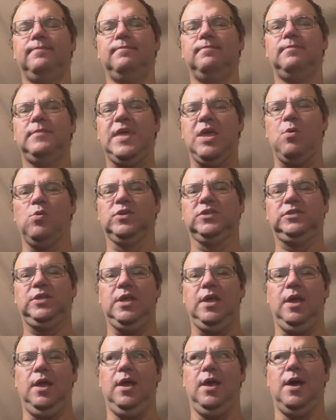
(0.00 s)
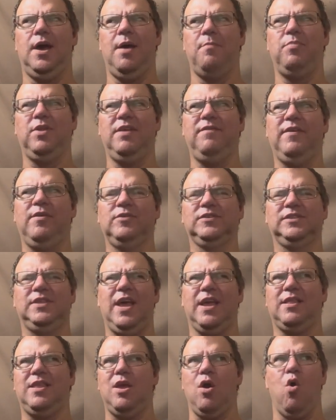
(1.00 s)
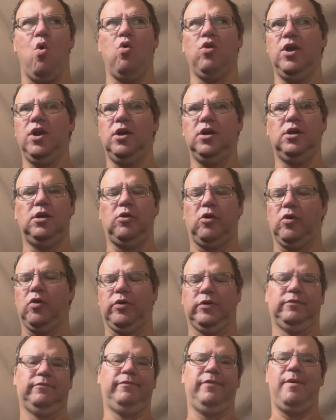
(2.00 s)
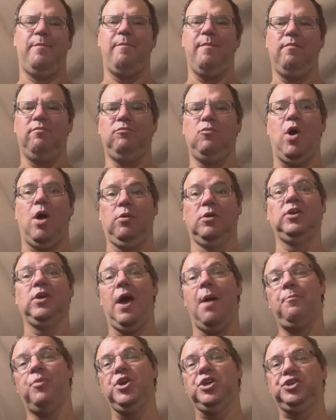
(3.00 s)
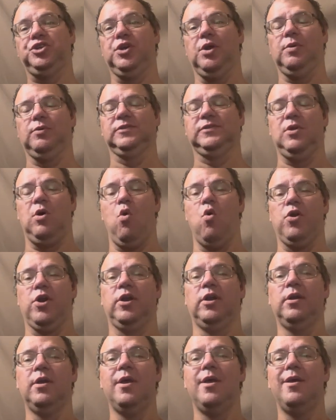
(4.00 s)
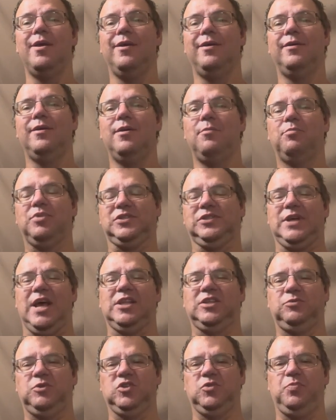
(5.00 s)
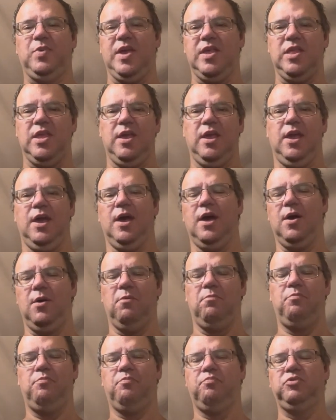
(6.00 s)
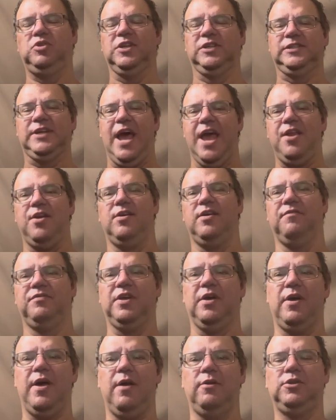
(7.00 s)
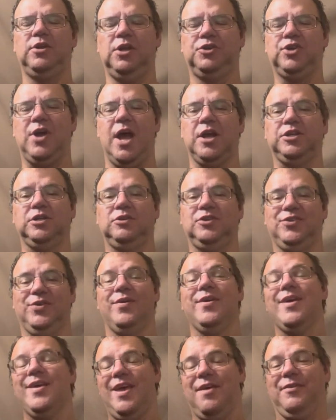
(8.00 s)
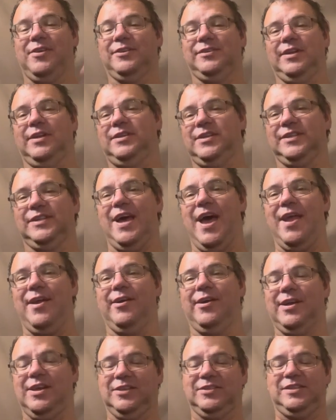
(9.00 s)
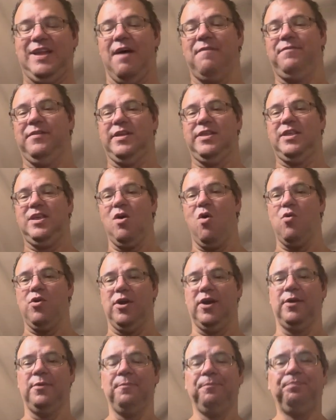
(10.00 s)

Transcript: He was I believe he was like the owner, or I'm pretty sure he was the owner, besides just being the designer of the attraction. So if he's a designer, he's definitely the owner.